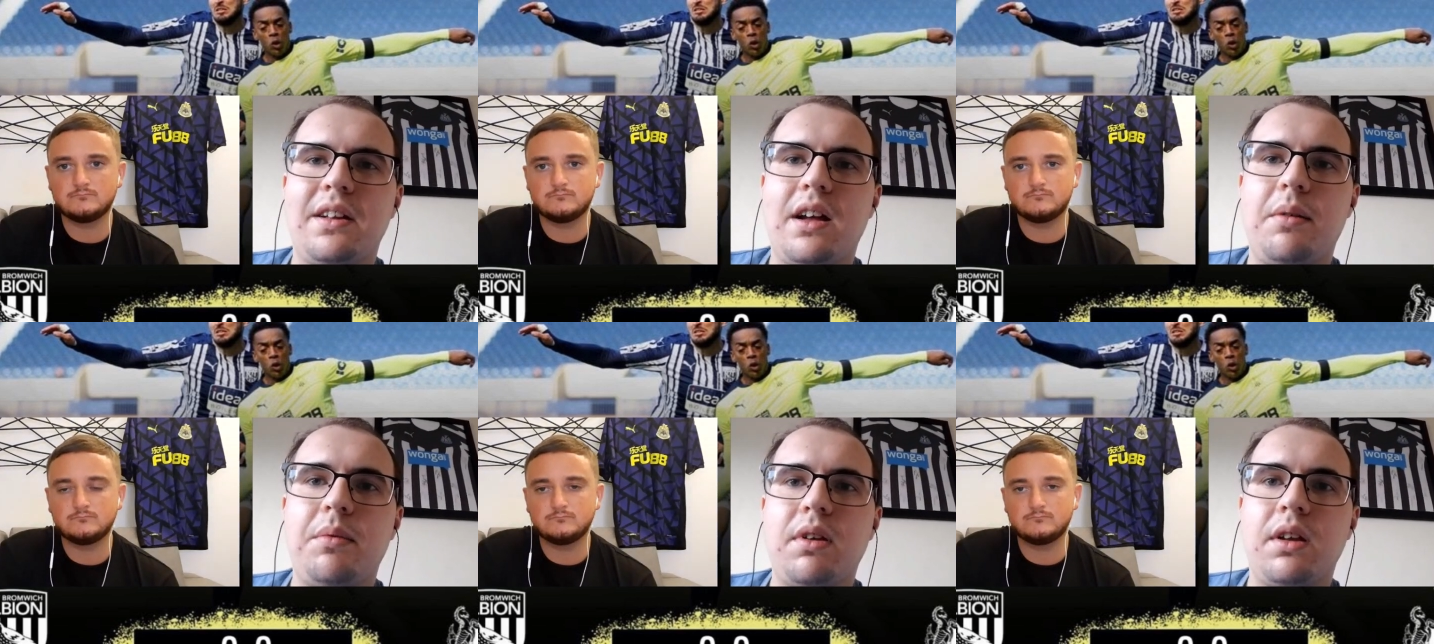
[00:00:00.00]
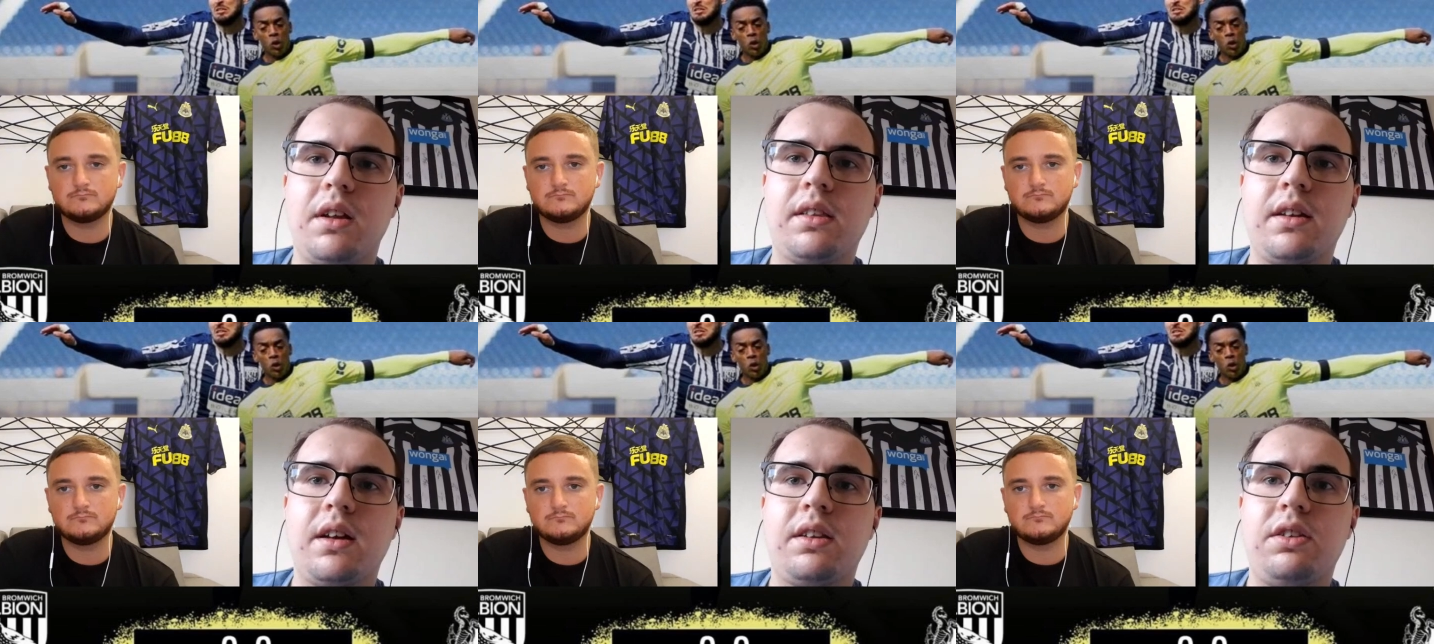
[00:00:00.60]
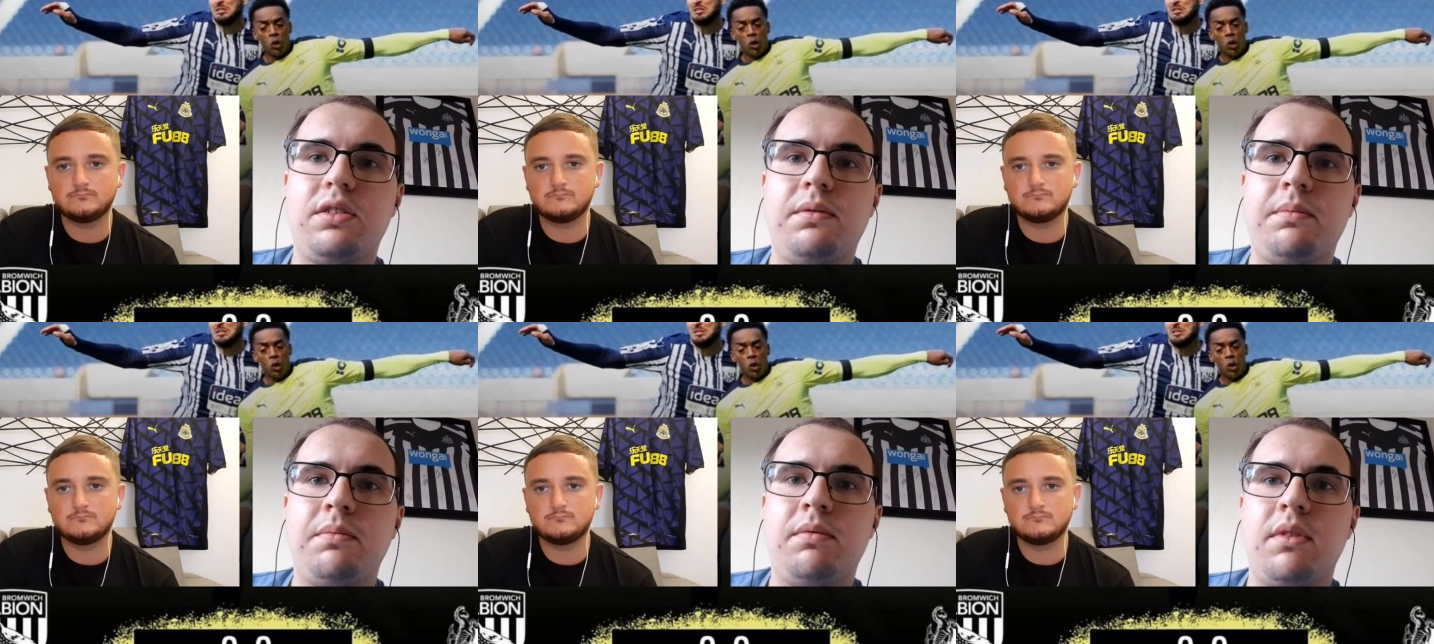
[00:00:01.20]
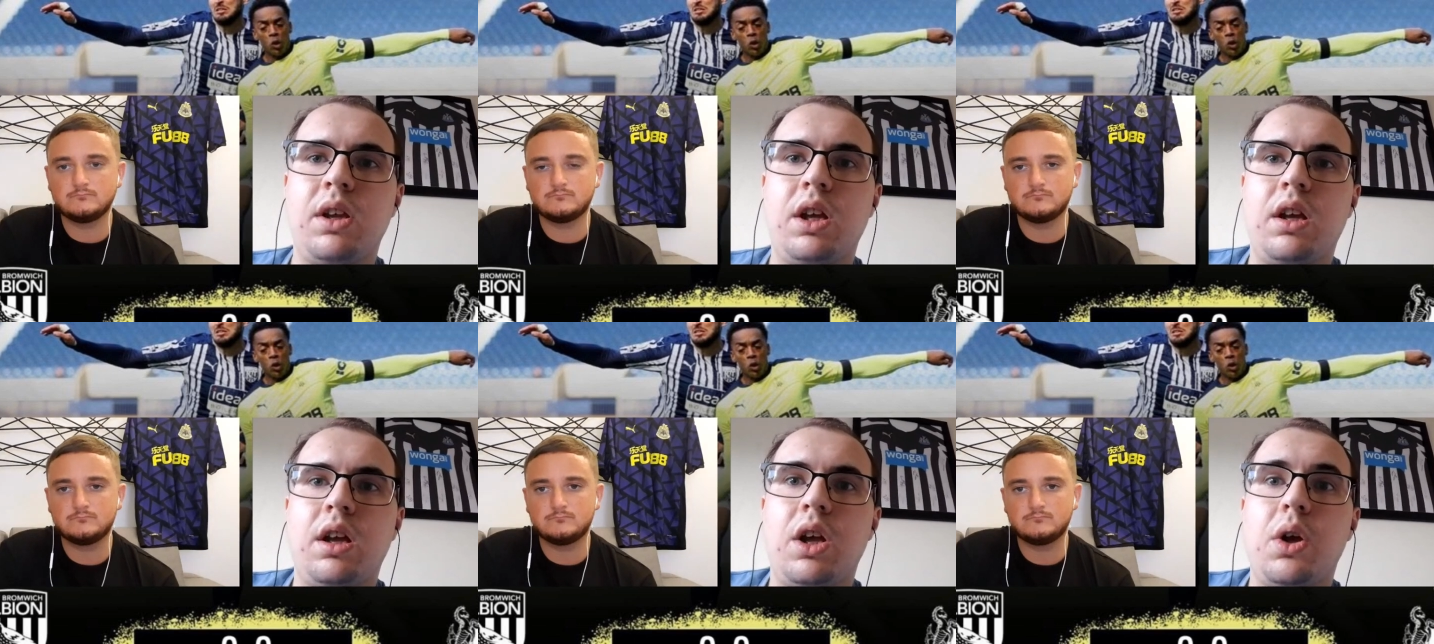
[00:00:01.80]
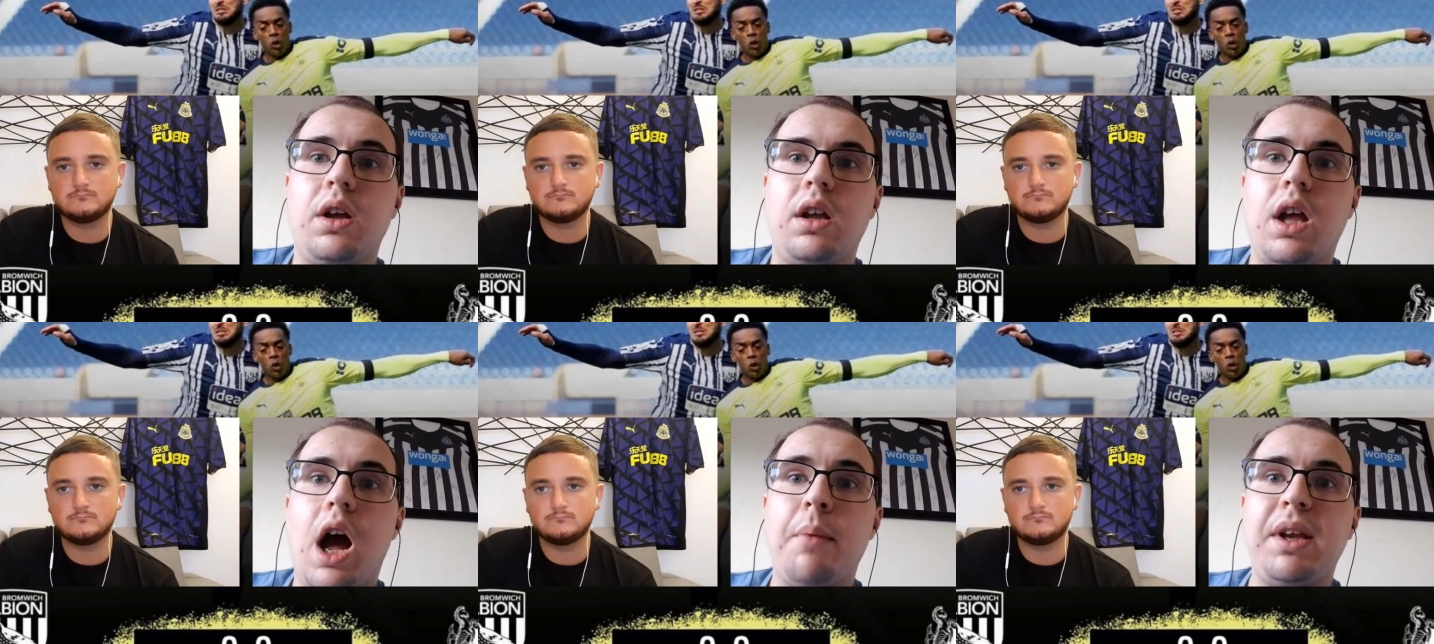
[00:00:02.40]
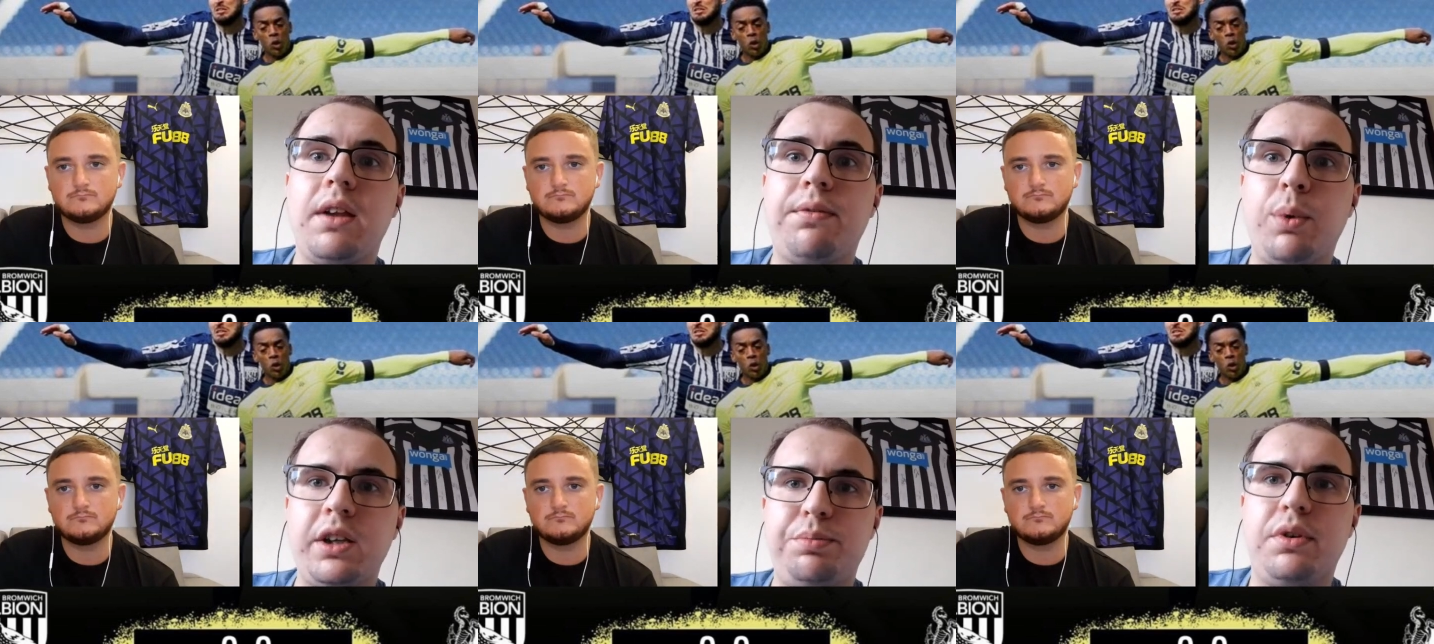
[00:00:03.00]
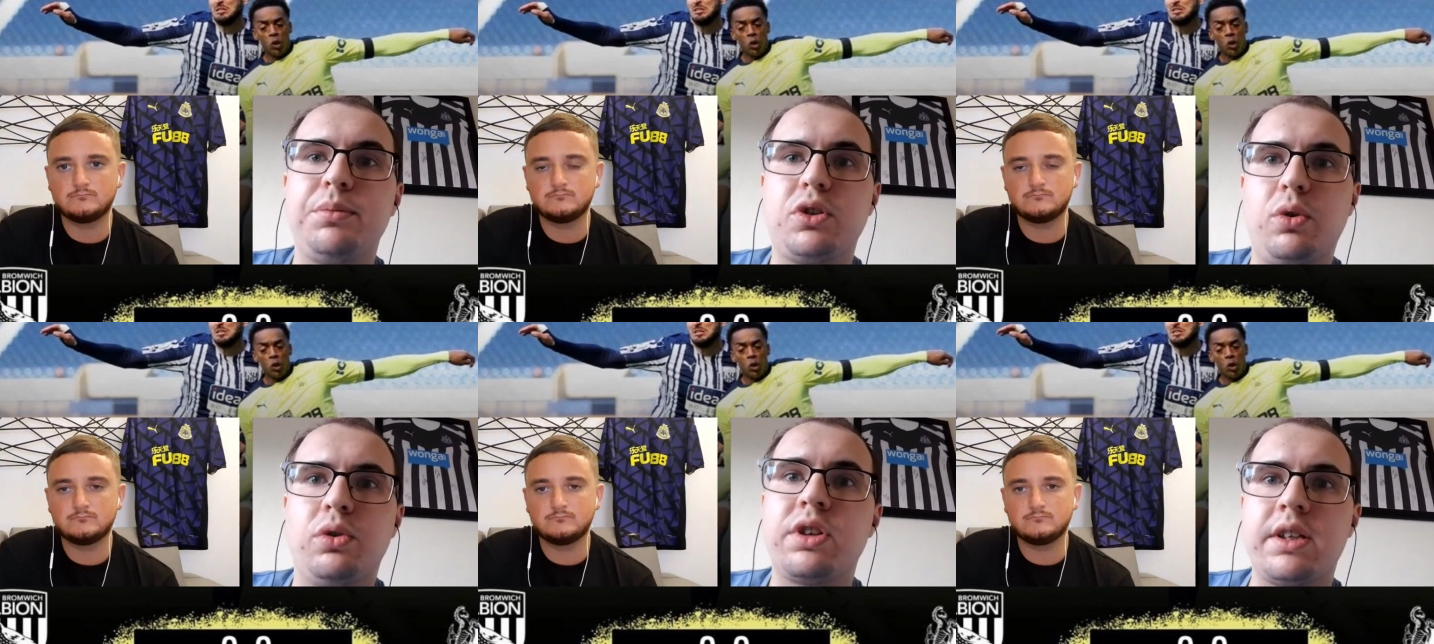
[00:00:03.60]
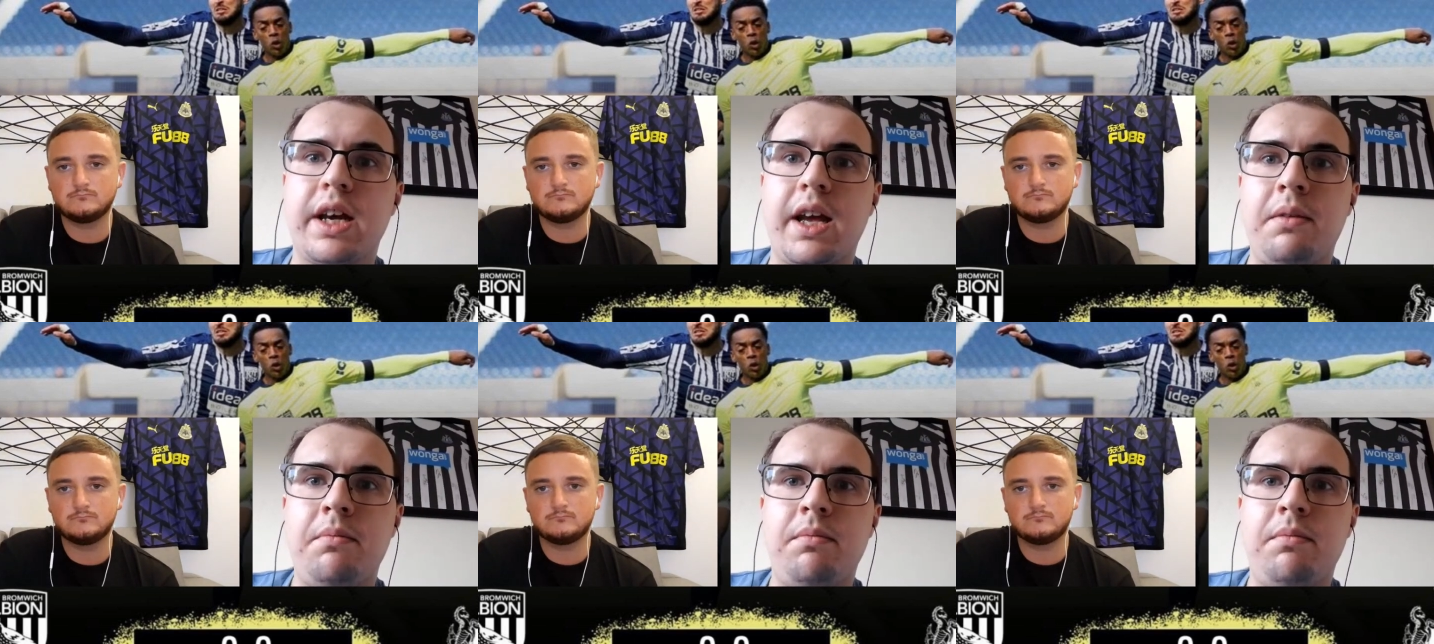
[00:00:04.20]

Speaker 1: I guess, if West Brom score today,